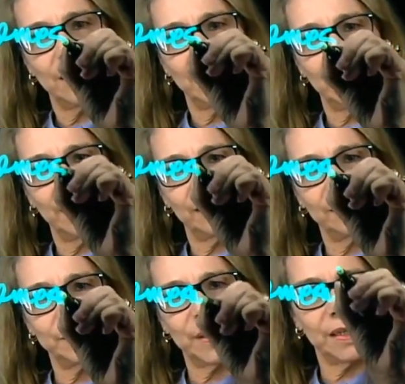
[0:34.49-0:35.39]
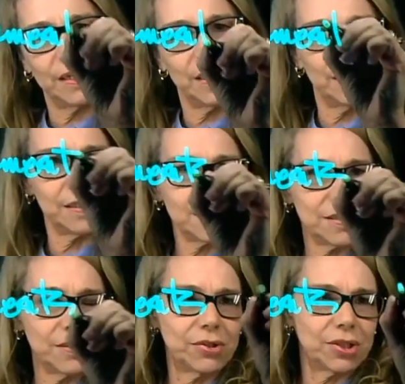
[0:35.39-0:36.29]
elements,
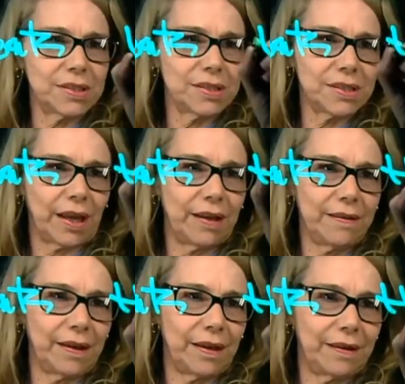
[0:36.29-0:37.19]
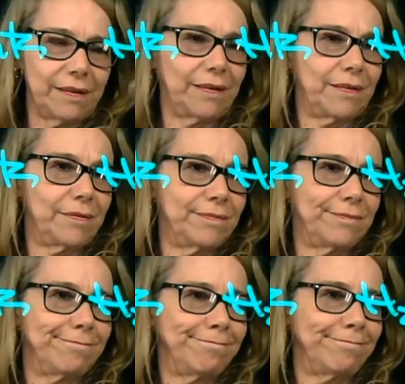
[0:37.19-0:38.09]
so just say this,
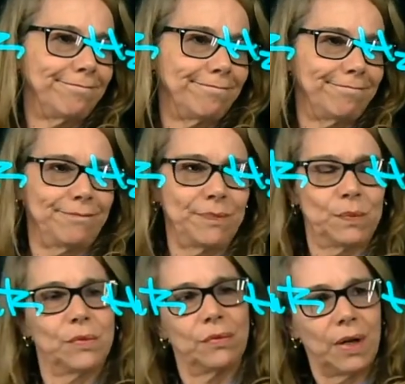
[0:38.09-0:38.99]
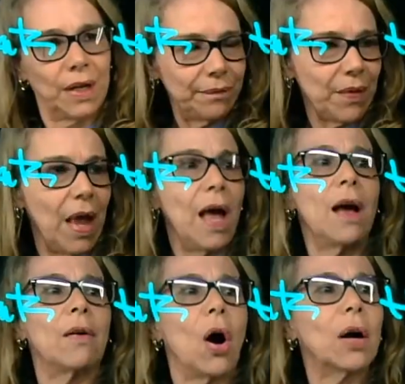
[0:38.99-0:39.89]
right?
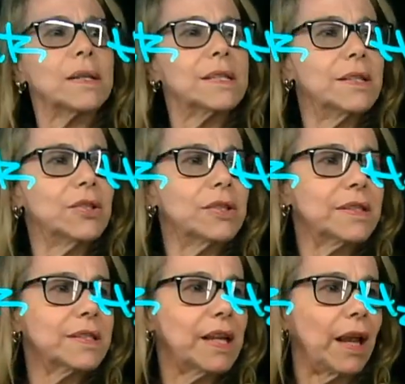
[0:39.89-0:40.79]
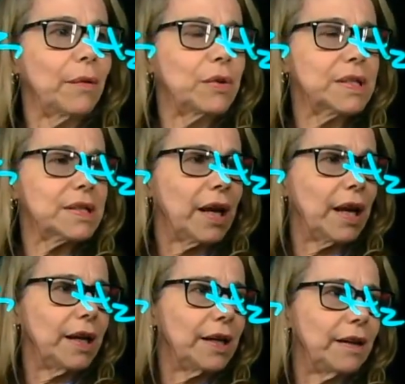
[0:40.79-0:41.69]
Oxidation state we
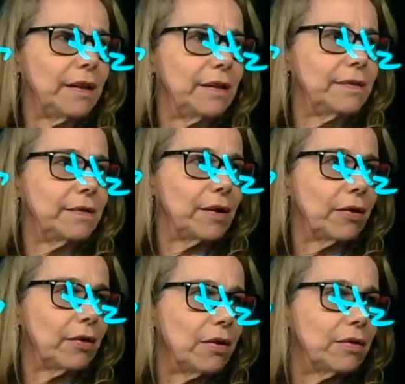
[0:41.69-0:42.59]
say is 0.